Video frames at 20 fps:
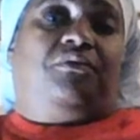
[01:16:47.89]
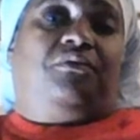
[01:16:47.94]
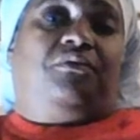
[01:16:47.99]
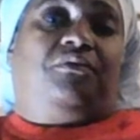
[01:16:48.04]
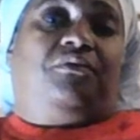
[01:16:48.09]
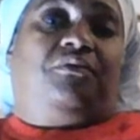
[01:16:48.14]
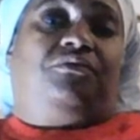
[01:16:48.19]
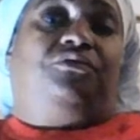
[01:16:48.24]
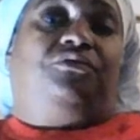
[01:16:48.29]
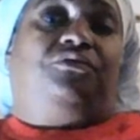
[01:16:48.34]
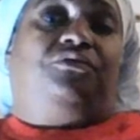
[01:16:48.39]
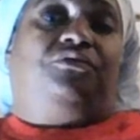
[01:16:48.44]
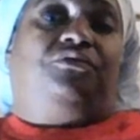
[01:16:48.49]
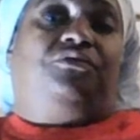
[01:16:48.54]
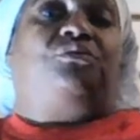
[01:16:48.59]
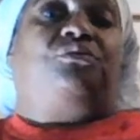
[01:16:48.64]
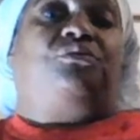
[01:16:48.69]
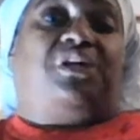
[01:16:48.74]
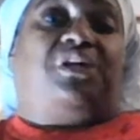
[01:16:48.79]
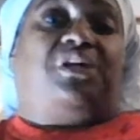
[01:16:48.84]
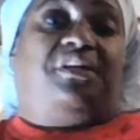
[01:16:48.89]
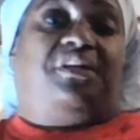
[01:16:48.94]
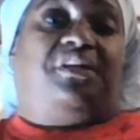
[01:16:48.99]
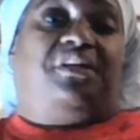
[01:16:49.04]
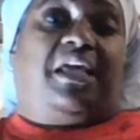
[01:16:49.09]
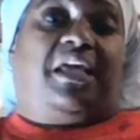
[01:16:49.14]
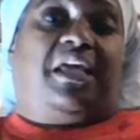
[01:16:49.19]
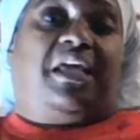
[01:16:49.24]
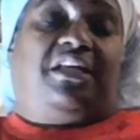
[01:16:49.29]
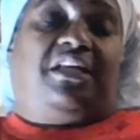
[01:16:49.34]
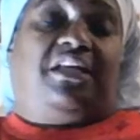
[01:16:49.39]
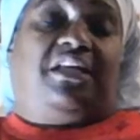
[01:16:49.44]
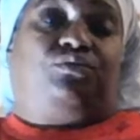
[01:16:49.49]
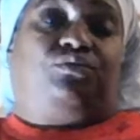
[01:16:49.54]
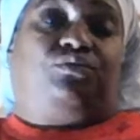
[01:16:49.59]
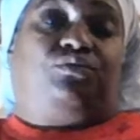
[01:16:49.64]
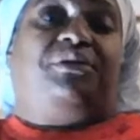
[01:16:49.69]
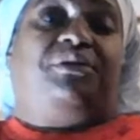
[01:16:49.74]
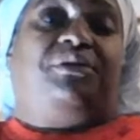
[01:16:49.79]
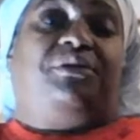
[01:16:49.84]
You gonna take that ass whooping
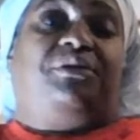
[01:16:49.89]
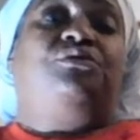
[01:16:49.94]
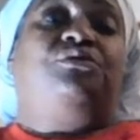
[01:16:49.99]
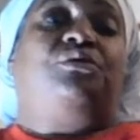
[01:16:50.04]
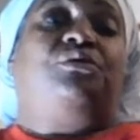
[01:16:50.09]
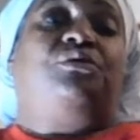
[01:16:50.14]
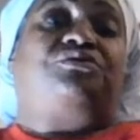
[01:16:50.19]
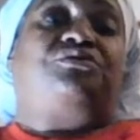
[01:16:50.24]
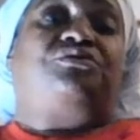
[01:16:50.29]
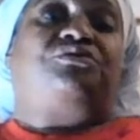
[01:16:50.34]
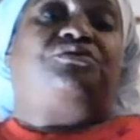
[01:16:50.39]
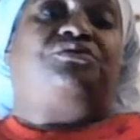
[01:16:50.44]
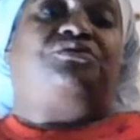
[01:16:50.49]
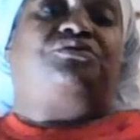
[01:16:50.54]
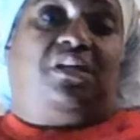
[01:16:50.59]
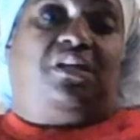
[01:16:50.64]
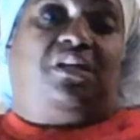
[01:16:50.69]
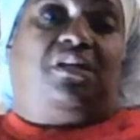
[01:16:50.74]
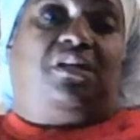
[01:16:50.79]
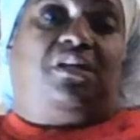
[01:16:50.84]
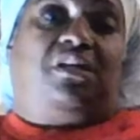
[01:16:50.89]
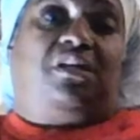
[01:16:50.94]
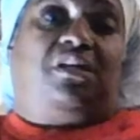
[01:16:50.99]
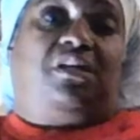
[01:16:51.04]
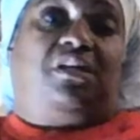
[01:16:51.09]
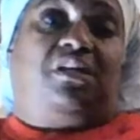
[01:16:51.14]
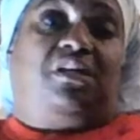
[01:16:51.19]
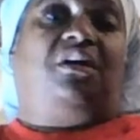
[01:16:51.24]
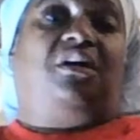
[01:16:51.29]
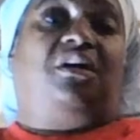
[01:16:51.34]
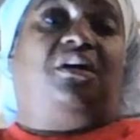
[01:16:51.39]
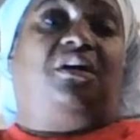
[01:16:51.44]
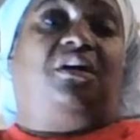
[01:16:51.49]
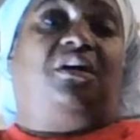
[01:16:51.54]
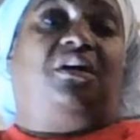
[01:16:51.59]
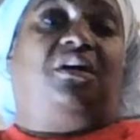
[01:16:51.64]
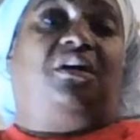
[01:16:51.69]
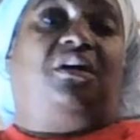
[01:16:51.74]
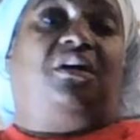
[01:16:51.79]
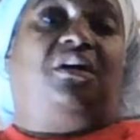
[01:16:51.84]
and you gonna suck it up. Cause
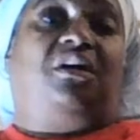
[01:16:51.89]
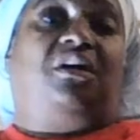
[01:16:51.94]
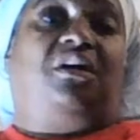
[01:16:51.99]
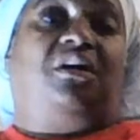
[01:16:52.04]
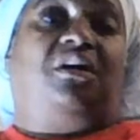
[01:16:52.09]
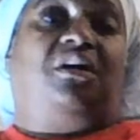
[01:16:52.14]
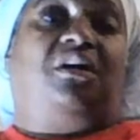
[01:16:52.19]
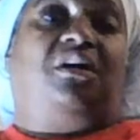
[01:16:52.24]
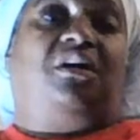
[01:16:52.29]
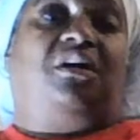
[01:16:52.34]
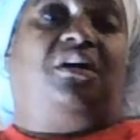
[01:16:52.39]
I did.